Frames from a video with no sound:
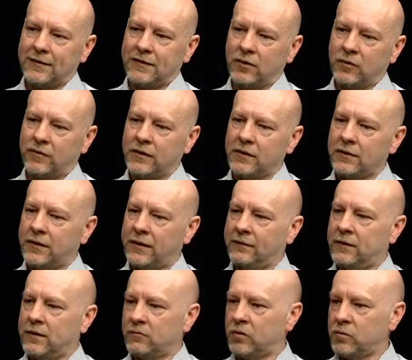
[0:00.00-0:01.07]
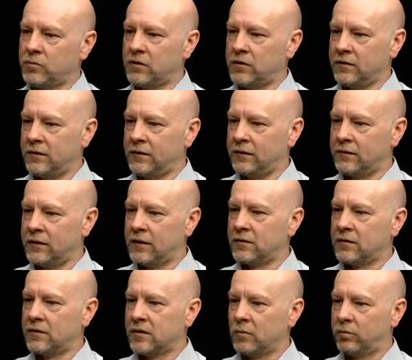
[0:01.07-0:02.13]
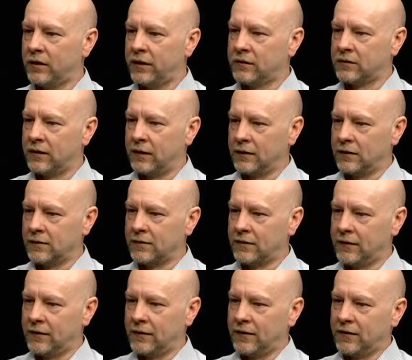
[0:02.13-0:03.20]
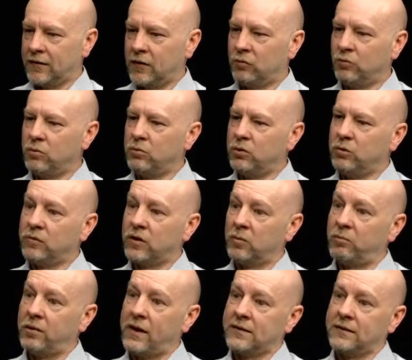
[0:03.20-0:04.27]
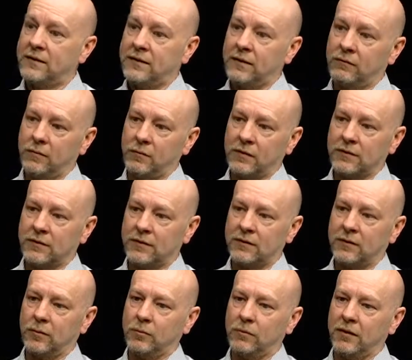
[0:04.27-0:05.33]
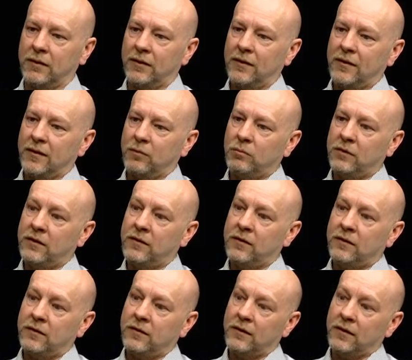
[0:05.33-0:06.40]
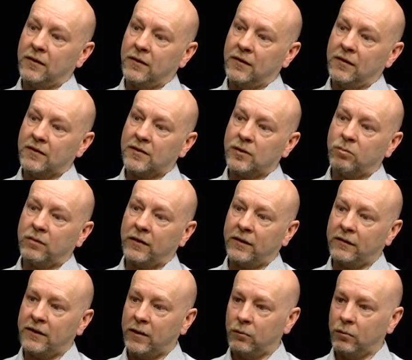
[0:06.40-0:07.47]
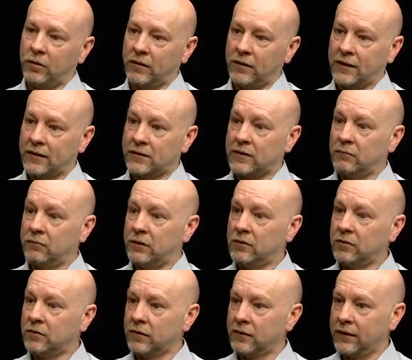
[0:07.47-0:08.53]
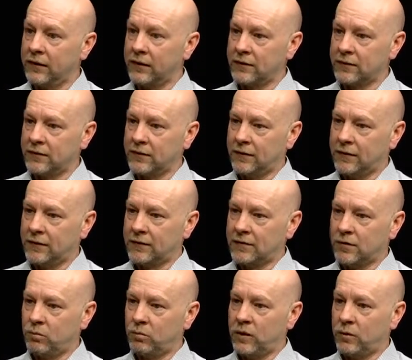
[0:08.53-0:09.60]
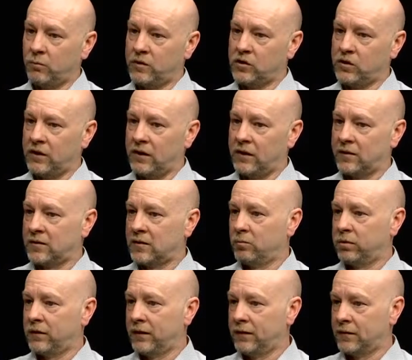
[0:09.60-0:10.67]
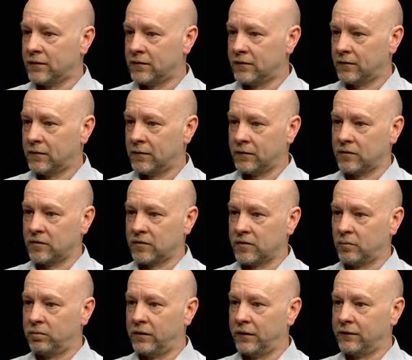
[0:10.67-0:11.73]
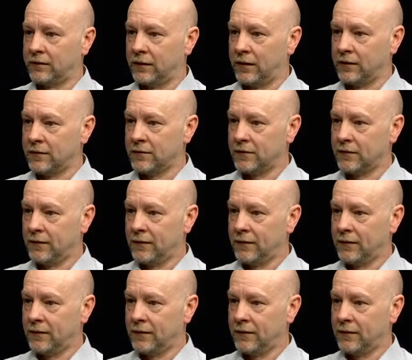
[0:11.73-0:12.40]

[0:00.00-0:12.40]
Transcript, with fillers: So things like disruptions in adjacent supply chains that remove capacity from the system mean that the supply network has to reorganise. So where we shared suppliers across supply chains,